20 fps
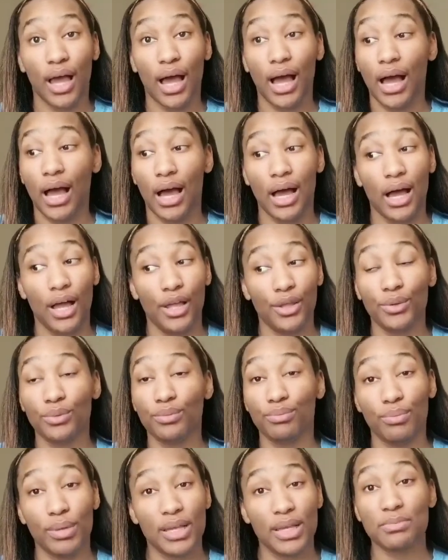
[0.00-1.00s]
uh-uh, you
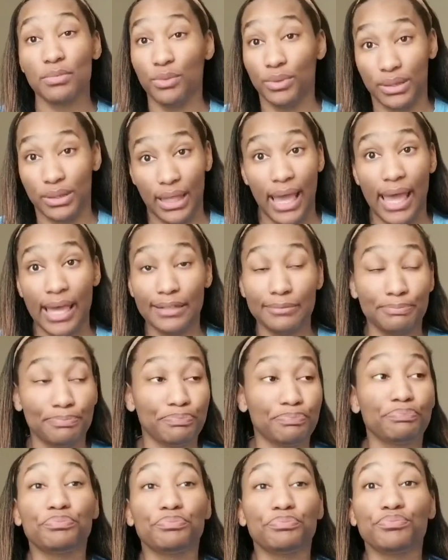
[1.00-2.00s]
miss me with that.
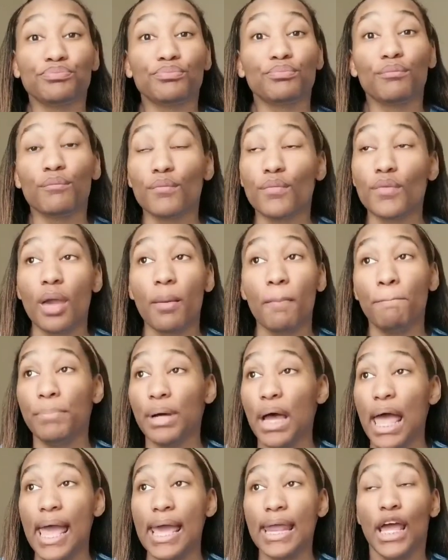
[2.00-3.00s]

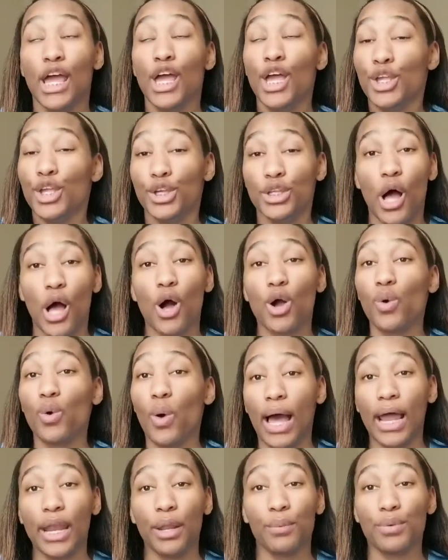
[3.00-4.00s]
But, you know,
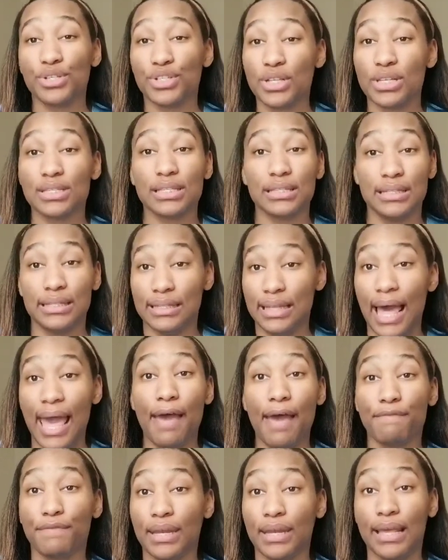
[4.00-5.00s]
Kwani was just
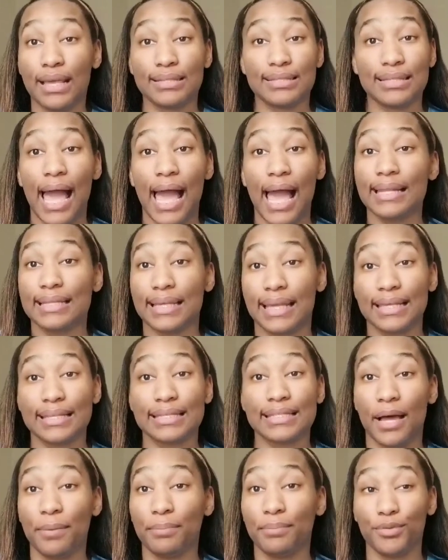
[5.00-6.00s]
laughing, excited to get
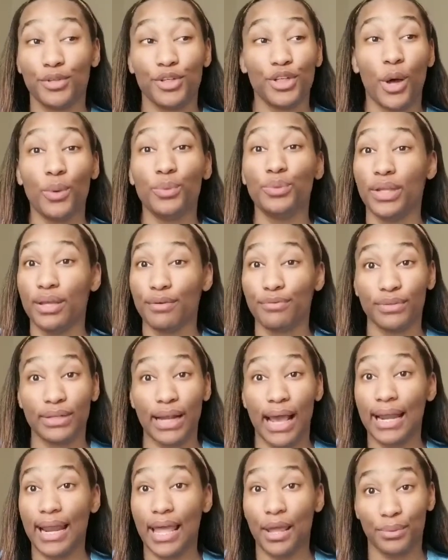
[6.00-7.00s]
something, you know, different
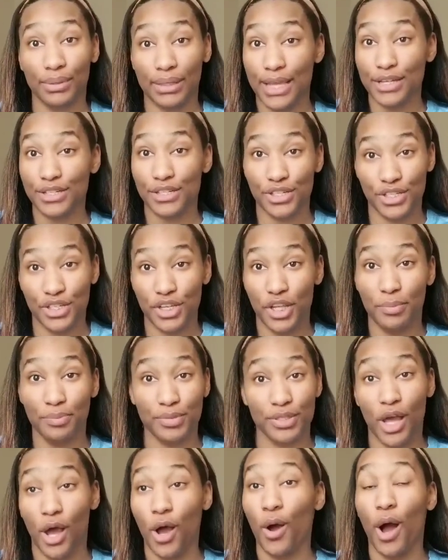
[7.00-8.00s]
out of their relationship.
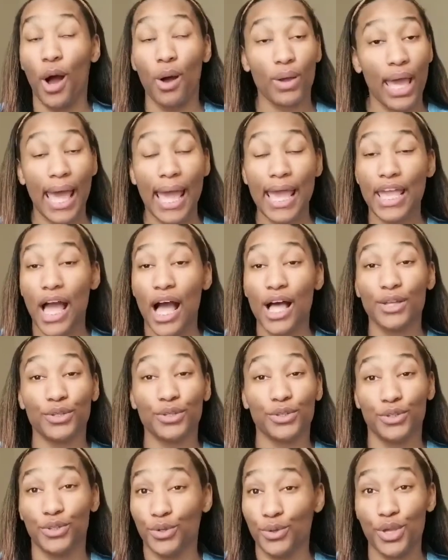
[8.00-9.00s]
So, okay, y'all
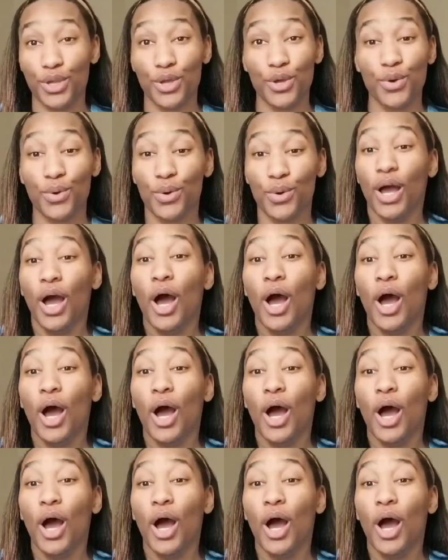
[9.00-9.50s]
do you.